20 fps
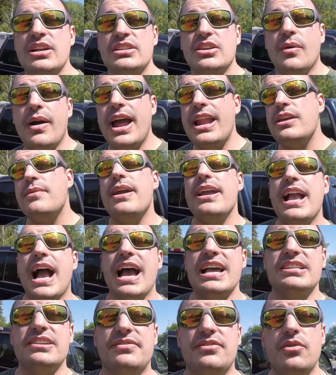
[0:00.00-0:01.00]
So anyway,
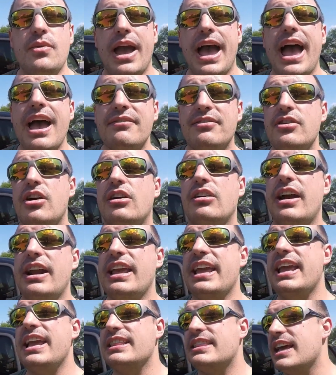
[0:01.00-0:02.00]
guys, if you haven't
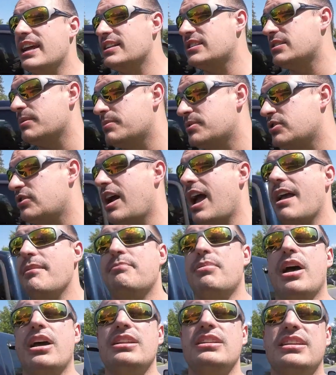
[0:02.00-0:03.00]
already, hit that subscribe
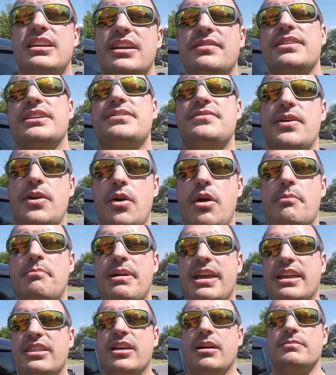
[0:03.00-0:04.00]
button. Give this video a
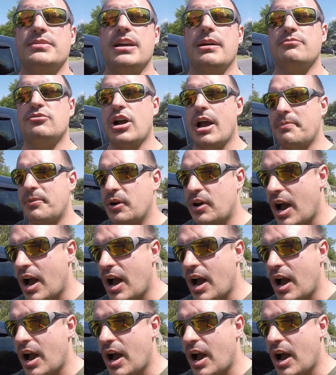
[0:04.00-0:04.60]
big thumbs up. Drop your